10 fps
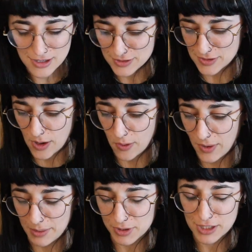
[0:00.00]
So
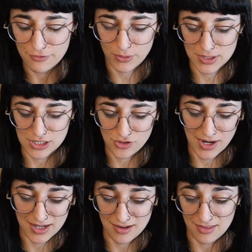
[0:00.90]
I'm looking forward to
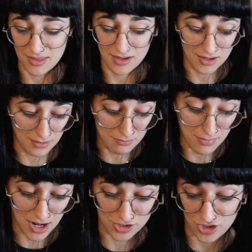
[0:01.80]
trying the
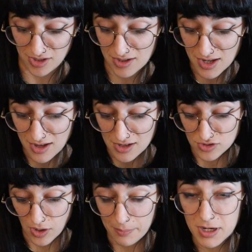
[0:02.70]
matcha.
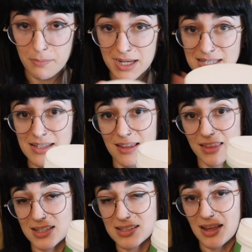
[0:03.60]
So I'm gonna mix
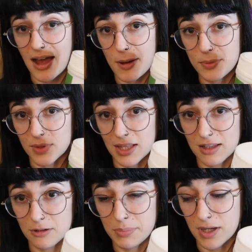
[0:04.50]
this up with a
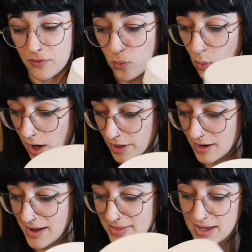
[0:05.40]
little bit of water
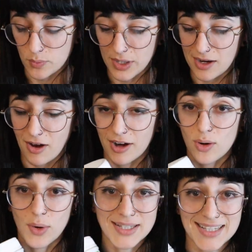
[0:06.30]
and then we are
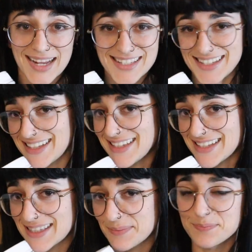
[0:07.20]
going to taste test
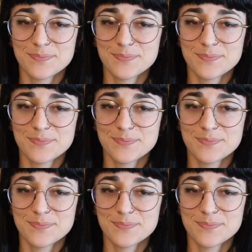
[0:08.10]
this.